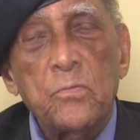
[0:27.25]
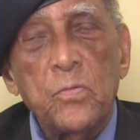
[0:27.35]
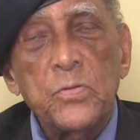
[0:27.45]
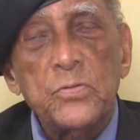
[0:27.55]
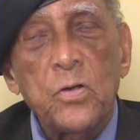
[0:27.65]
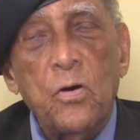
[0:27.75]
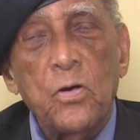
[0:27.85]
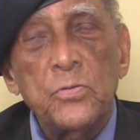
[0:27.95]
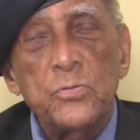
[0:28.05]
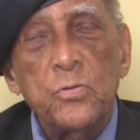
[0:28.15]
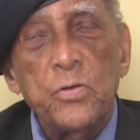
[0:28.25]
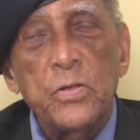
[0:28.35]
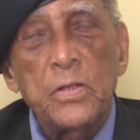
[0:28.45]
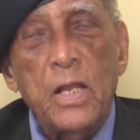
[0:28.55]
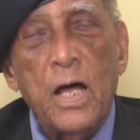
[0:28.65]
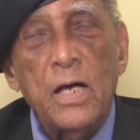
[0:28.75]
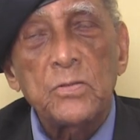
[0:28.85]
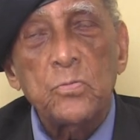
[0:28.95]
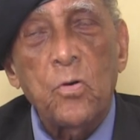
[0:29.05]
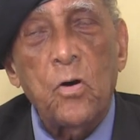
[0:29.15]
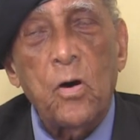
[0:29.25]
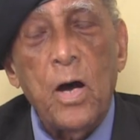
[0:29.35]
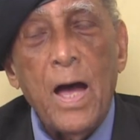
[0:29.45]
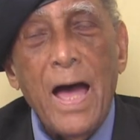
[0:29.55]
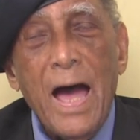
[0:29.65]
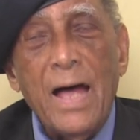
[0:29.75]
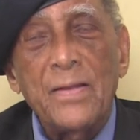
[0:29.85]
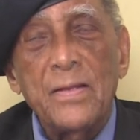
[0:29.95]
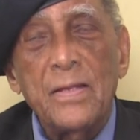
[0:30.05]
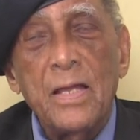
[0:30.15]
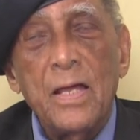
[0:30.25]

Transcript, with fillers: we saw during the last war and